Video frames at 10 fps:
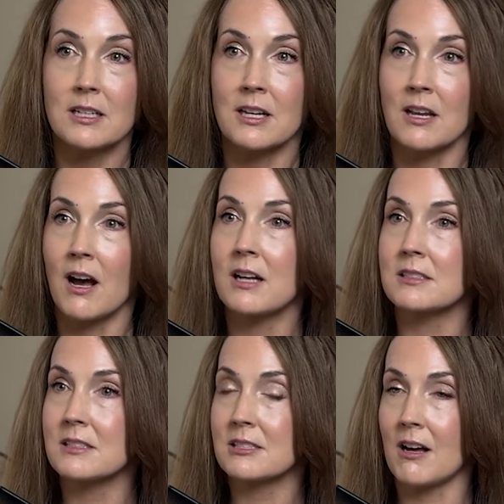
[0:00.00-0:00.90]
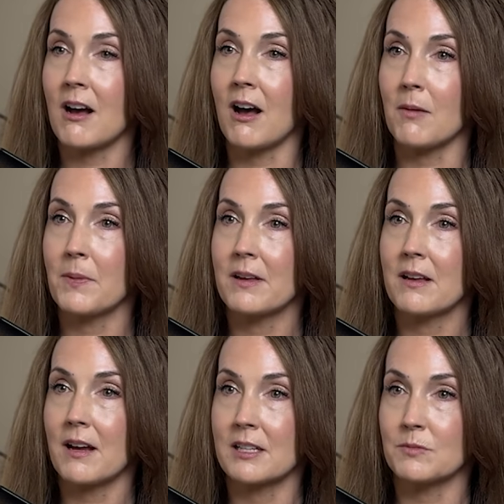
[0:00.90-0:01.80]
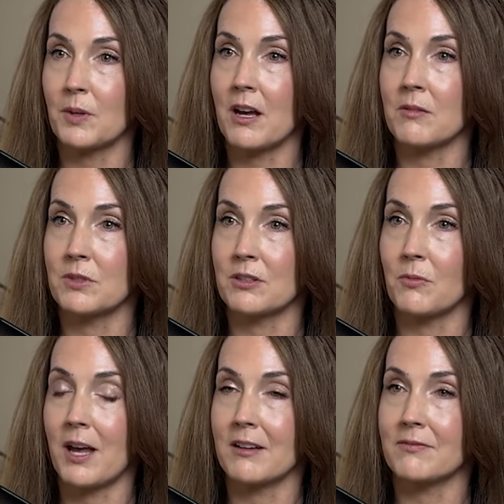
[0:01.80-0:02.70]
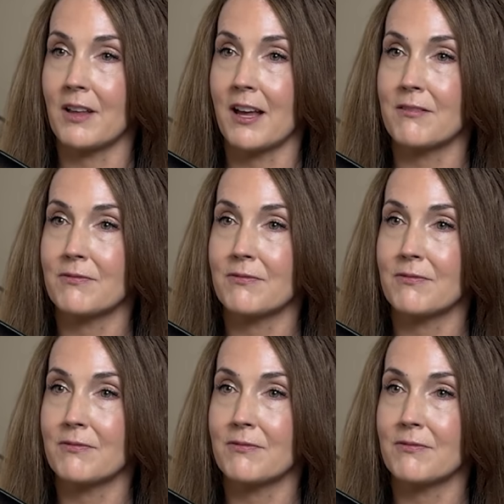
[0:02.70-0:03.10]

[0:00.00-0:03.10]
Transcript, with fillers: nonstop has become your way of life.